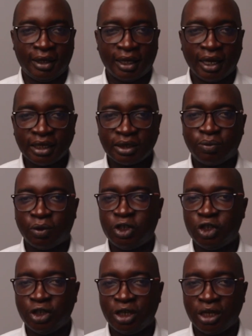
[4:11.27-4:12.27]
Thanks for
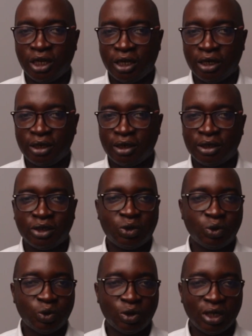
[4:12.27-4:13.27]
tuning in
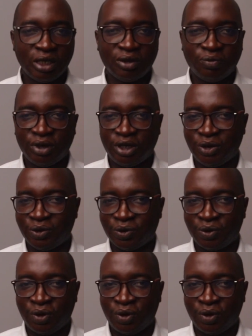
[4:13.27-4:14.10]
to today's video.